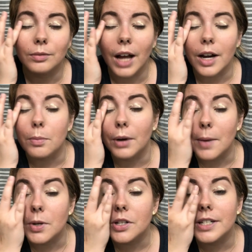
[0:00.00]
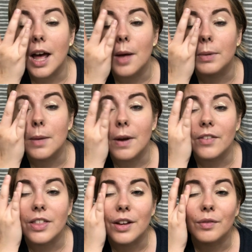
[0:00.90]
kind of primers to help keep
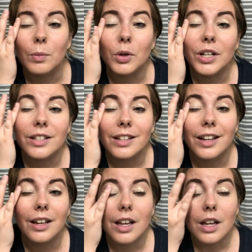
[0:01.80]
everything from creasing,